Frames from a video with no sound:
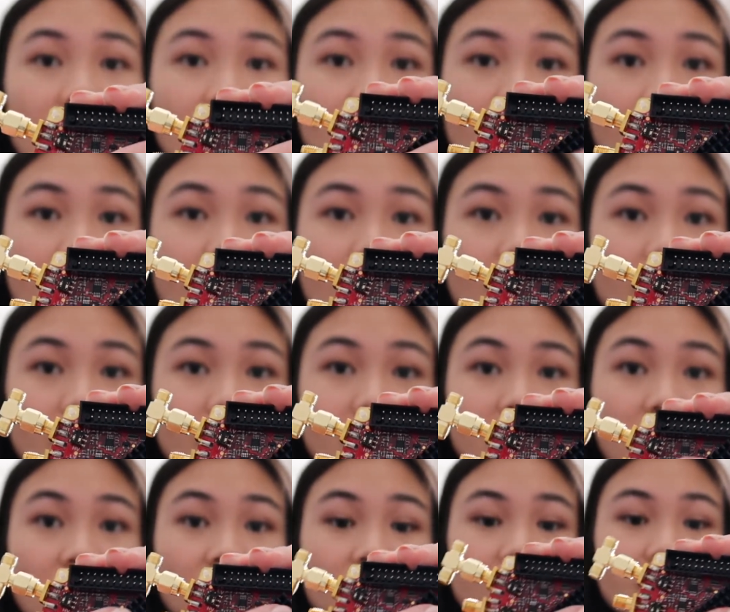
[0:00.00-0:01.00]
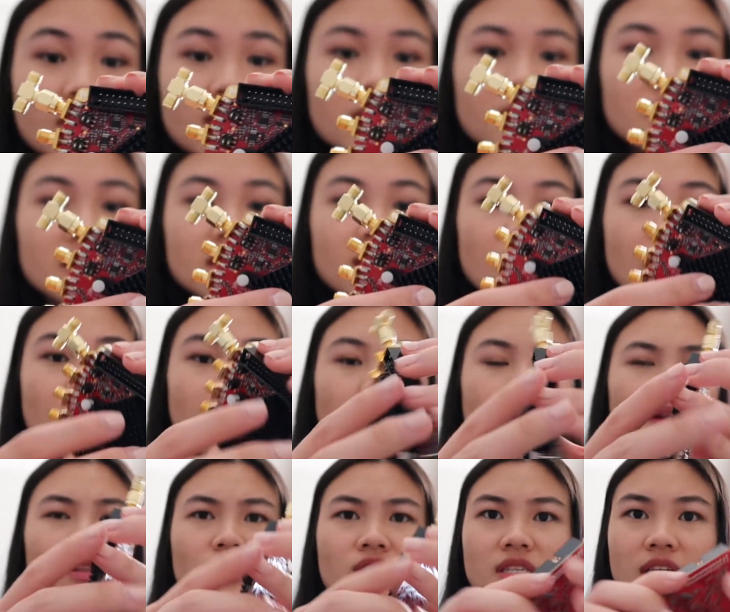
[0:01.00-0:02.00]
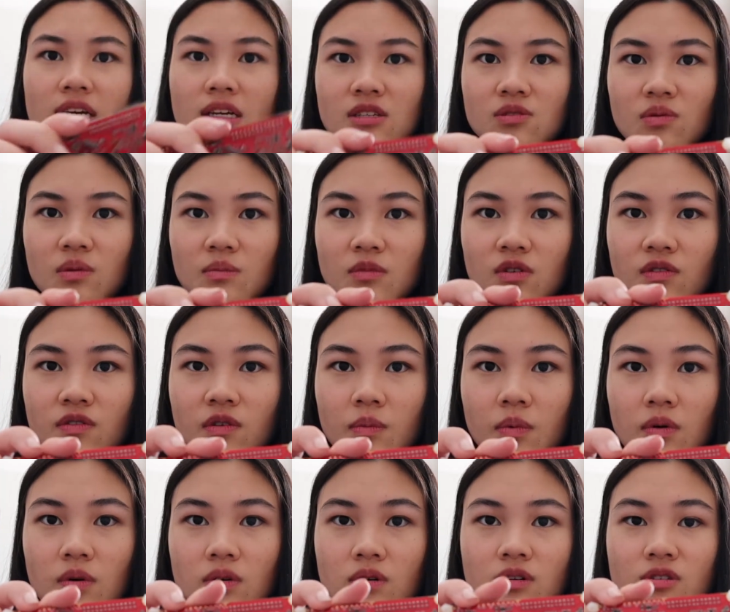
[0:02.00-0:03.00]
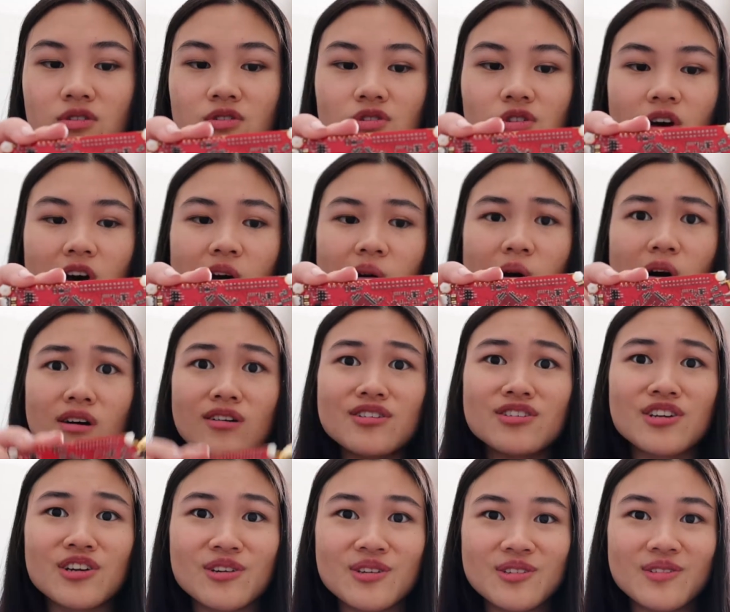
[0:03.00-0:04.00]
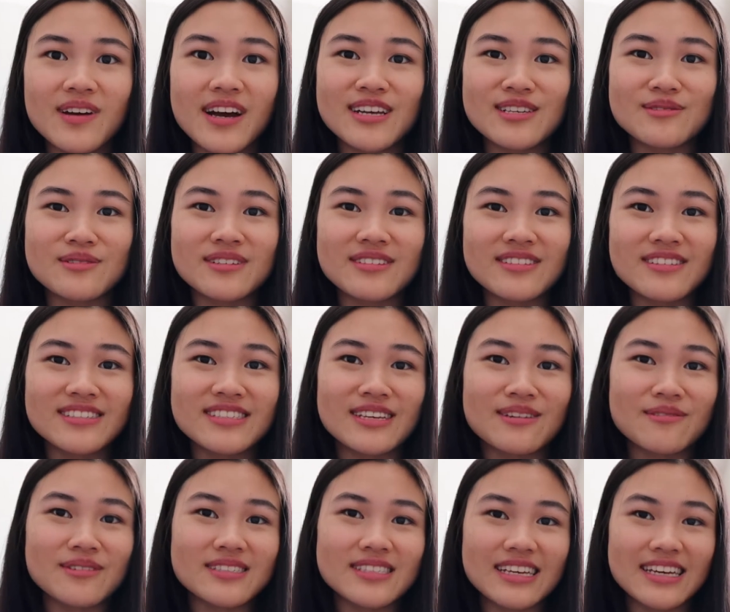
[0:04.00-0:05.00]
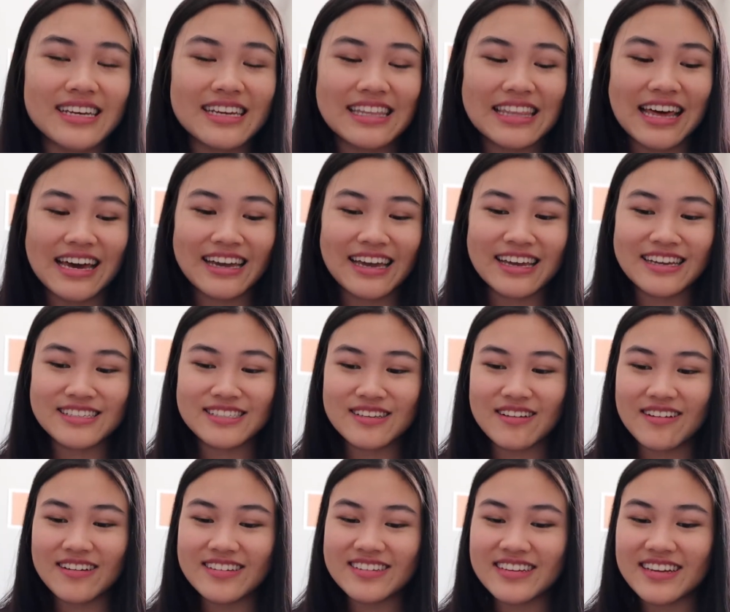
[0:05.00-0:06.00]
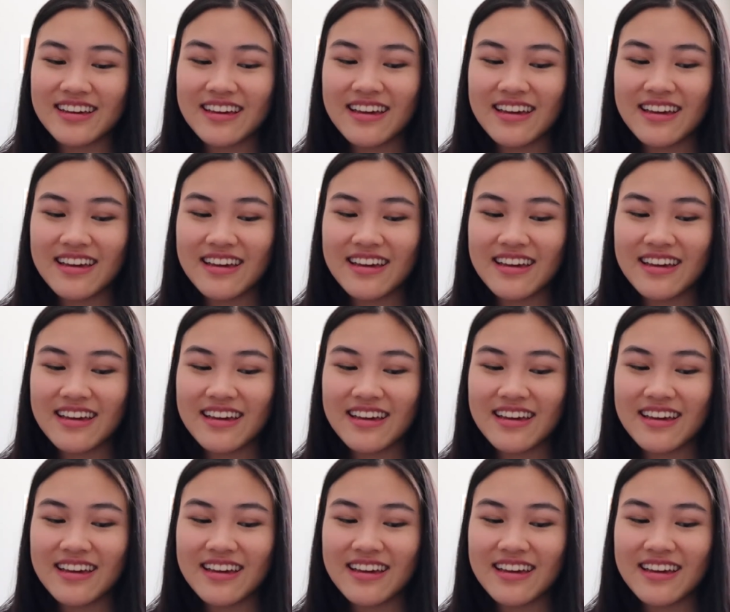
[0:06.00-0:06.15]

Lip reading: centerpiece, but it looks like it's removable. So I'll show you guys what it looks like once I get that case on.